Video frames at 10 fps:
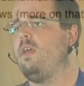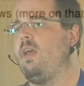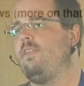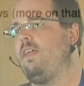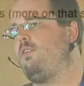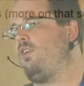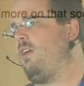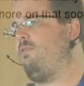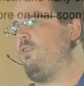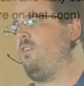And then you
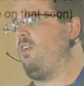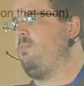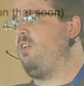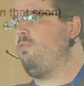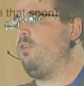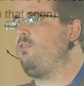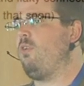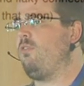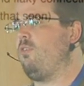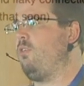have, for example, your
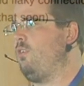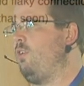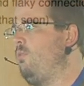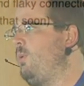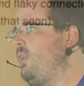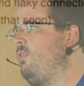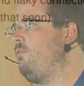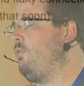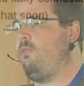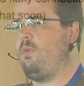photographs or your video
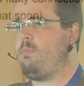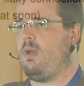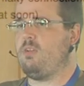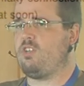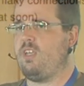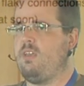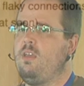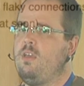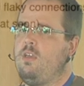for web publishing,